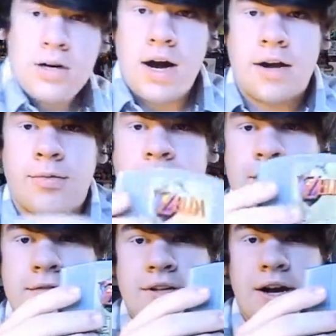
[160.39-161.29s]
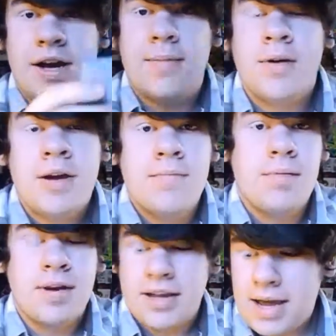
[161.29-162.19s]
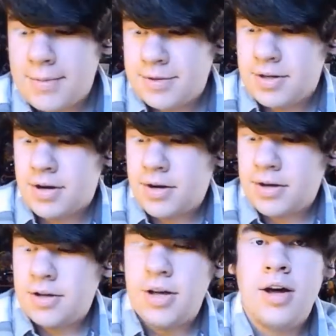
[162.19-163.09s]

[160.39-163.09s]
Ocarina of Time, but my capture card,